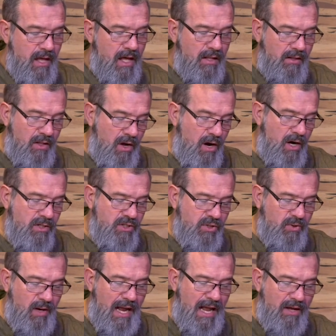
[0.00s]
A large
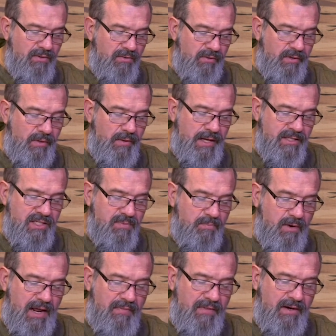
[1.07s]
crowd grew and
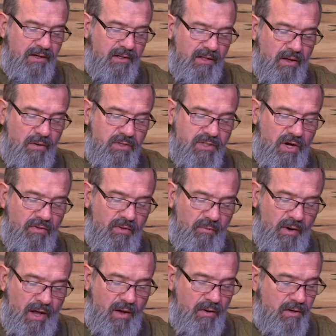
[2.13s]
spread their cloaks on the
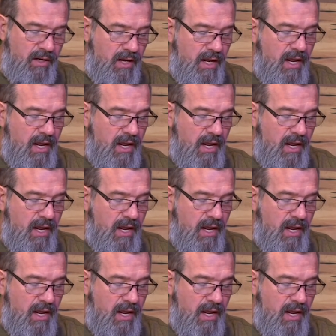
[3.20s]
road,